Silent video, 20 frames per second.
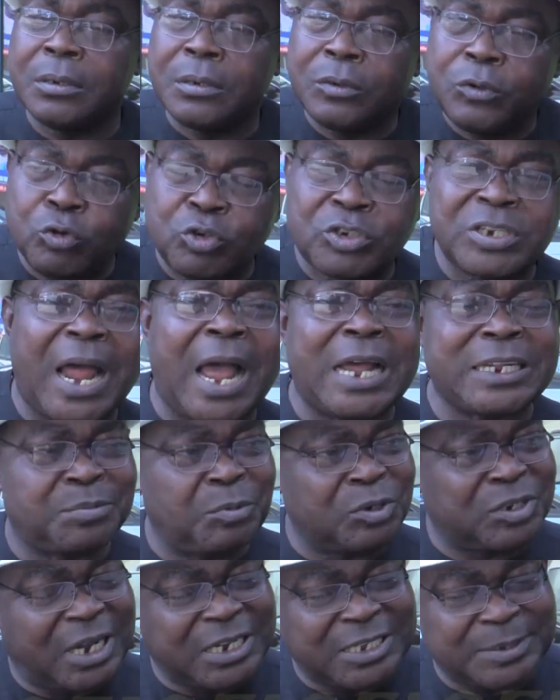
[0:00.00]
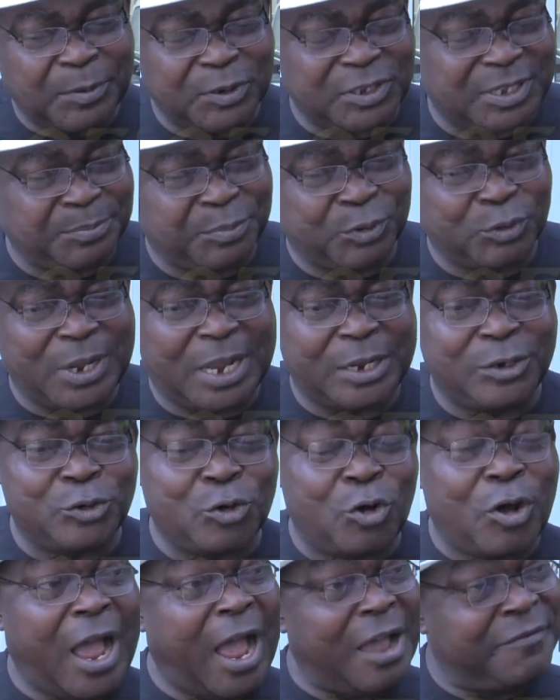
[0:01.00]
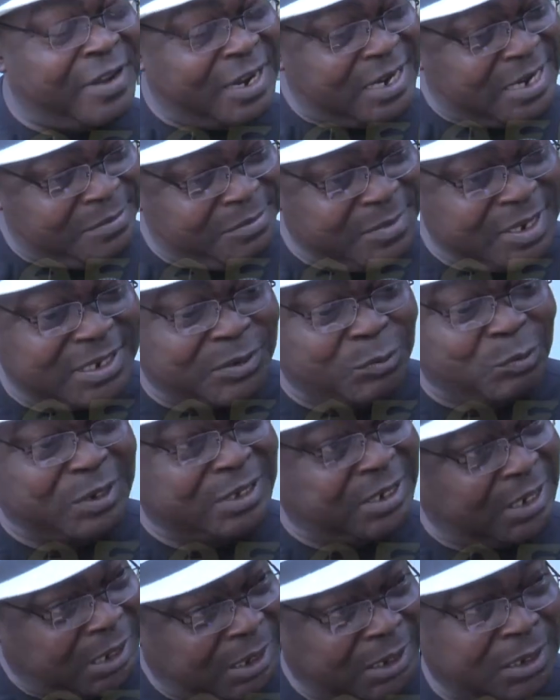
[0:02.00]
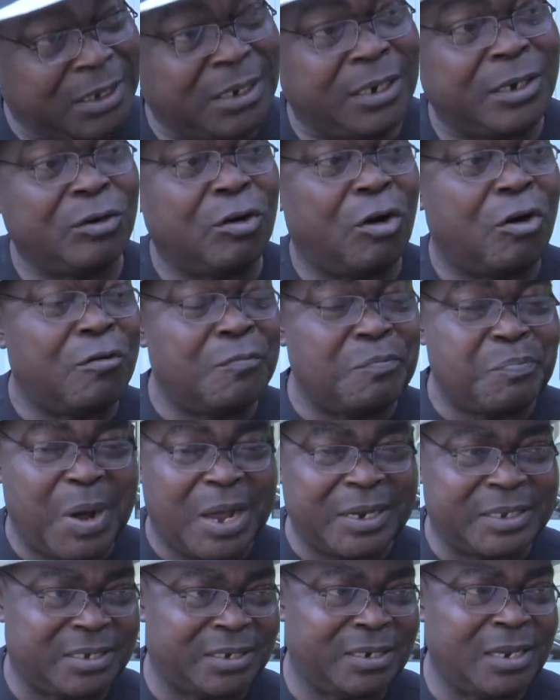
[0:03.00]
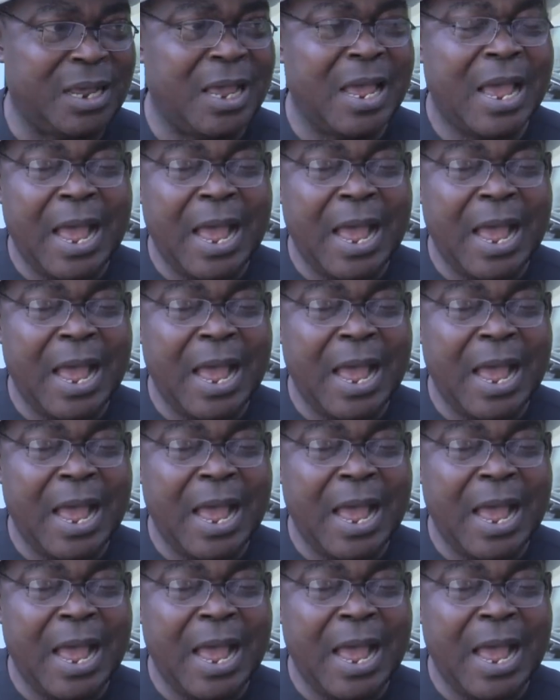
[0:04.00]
you try as much as possible that you don't have enemies within your own party.